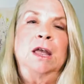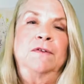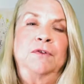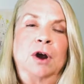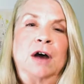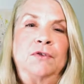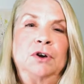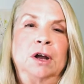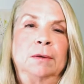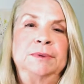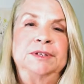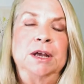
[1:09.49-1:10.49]
If an offer
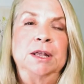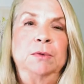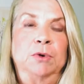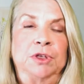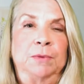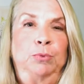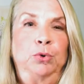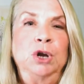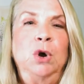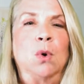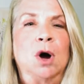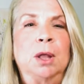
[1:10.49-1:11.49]
comes in with a
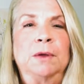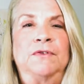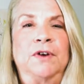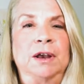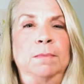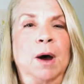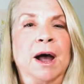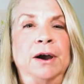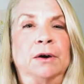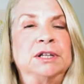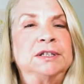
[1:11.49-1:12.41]
pre-qualified buyer,